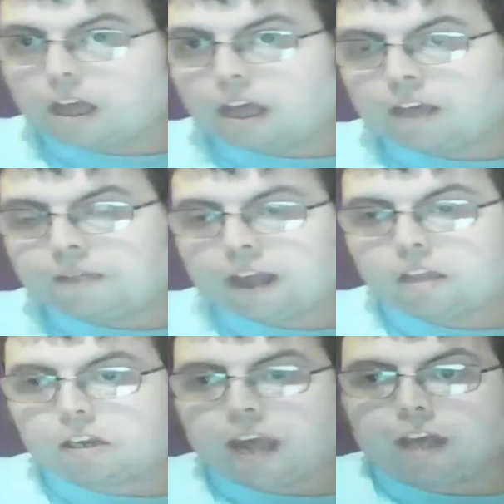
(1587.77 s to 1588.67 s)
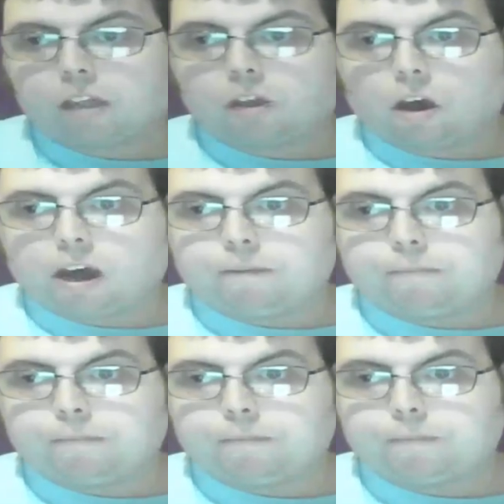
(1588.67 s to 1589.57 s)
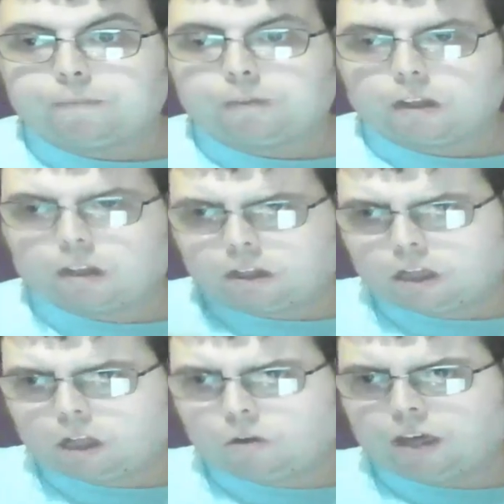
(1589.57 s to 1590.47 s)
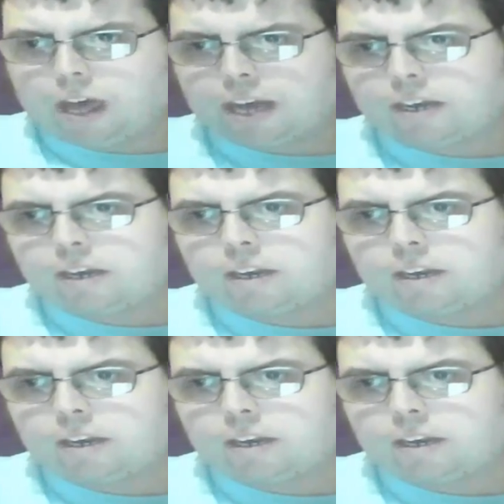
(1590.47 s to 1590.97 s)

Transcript: And that's next time. Until then,